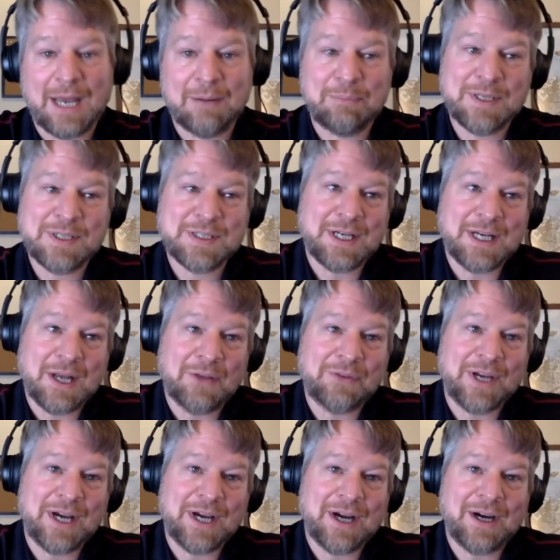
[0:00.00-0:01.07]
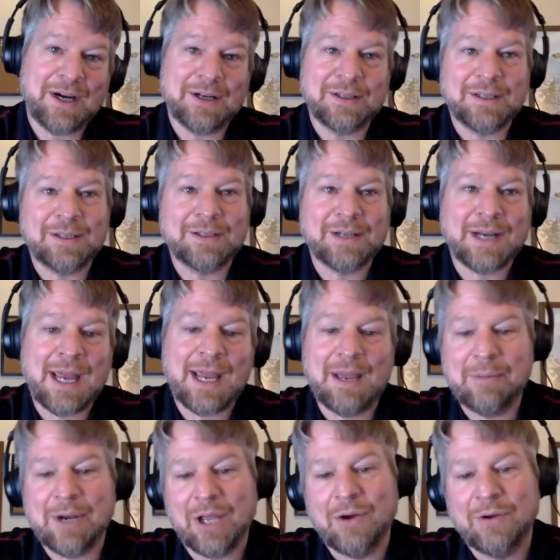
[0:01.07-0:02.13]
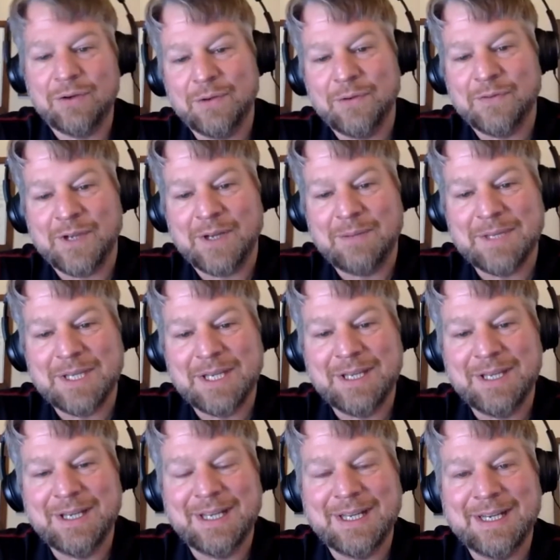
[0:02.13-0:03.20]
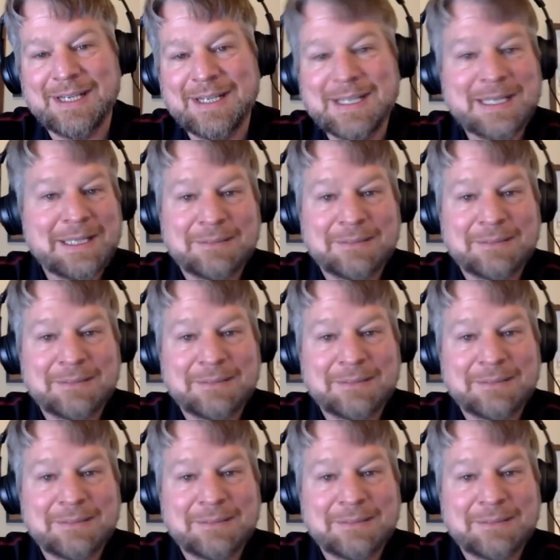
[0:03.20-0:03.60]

I'd be sitting out there, okay, I'm going to go do something, and